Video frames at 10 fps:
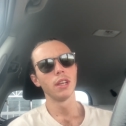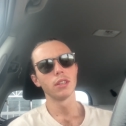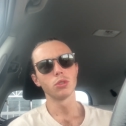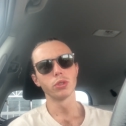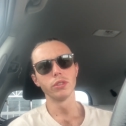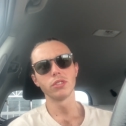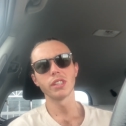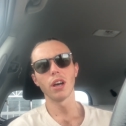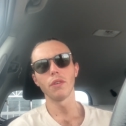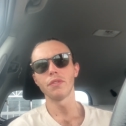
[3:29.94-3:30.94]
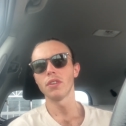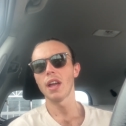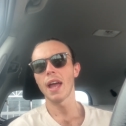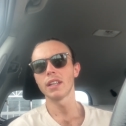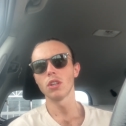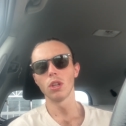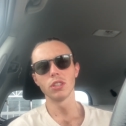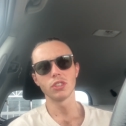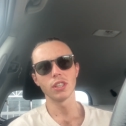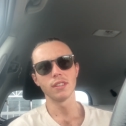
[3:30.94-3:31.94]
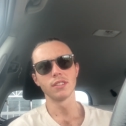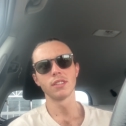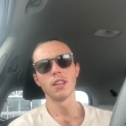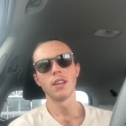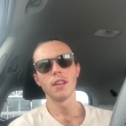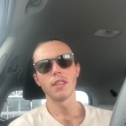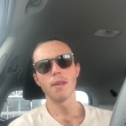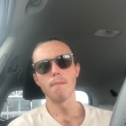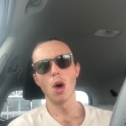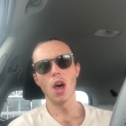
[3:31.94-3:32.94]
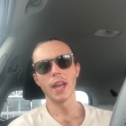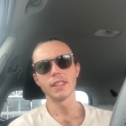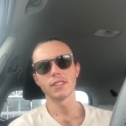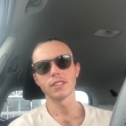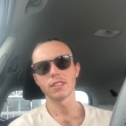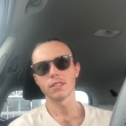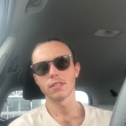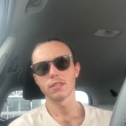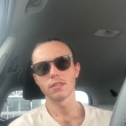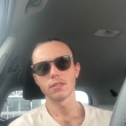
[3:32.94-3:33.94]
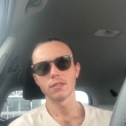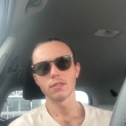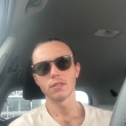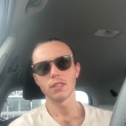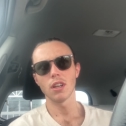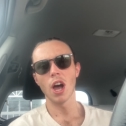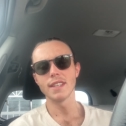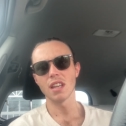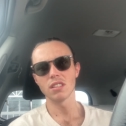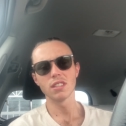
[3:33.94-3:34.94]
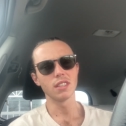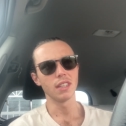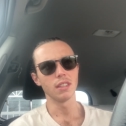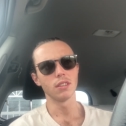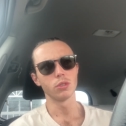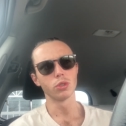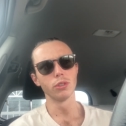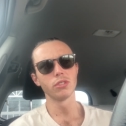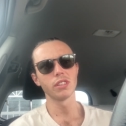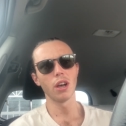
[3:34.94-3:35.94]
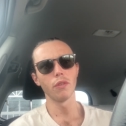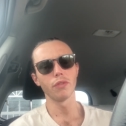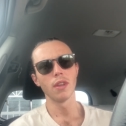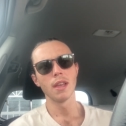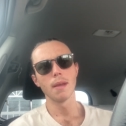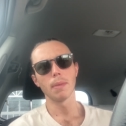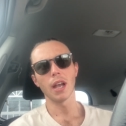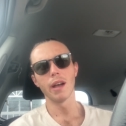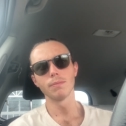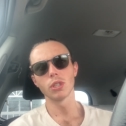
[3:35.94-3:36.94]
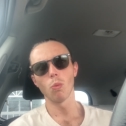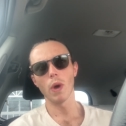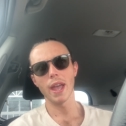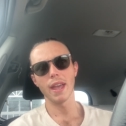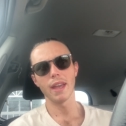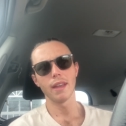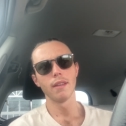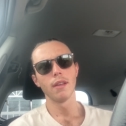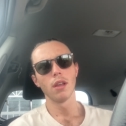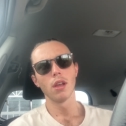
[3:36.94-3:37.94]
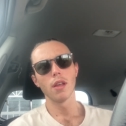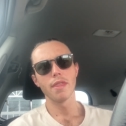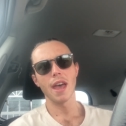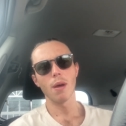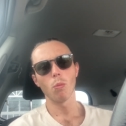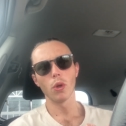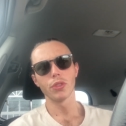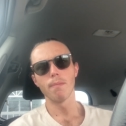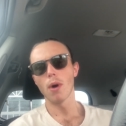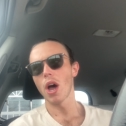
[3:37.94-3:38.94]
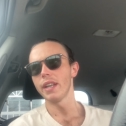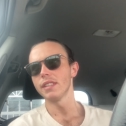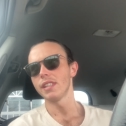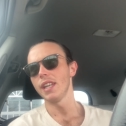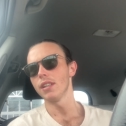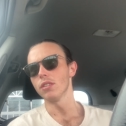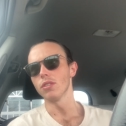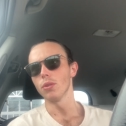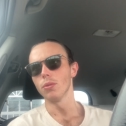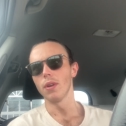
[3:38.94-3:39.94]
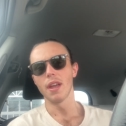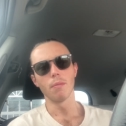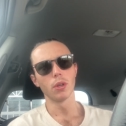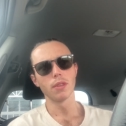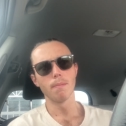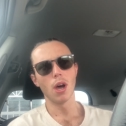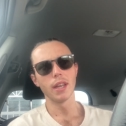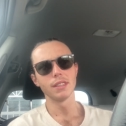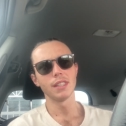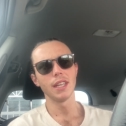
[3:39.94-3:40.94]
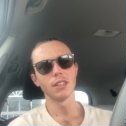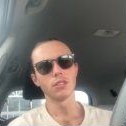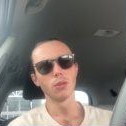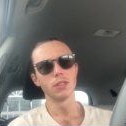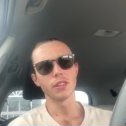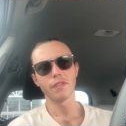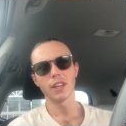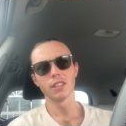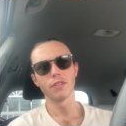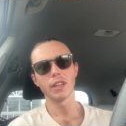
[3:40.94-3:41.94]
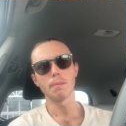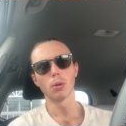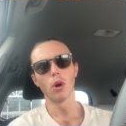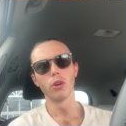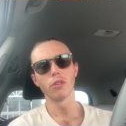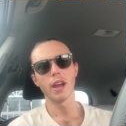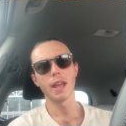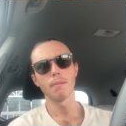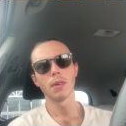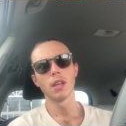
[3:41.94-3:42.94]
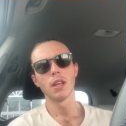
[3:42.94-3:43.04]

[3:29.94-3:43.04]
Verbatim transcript: The true self acknowledges the mind's identity. The true self becomes aware that what the mind is here to do. And what the mind is here to do is effectively program